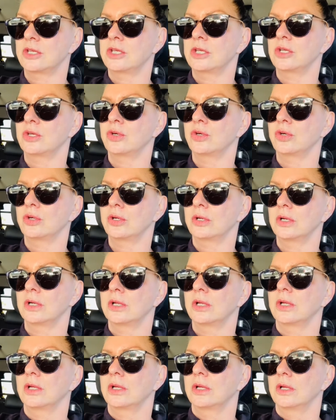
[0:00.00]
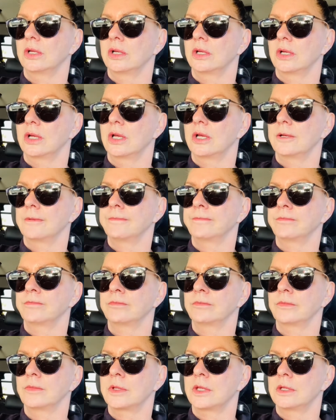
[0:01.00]
your
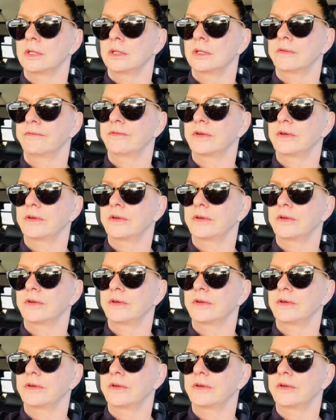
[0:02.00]
I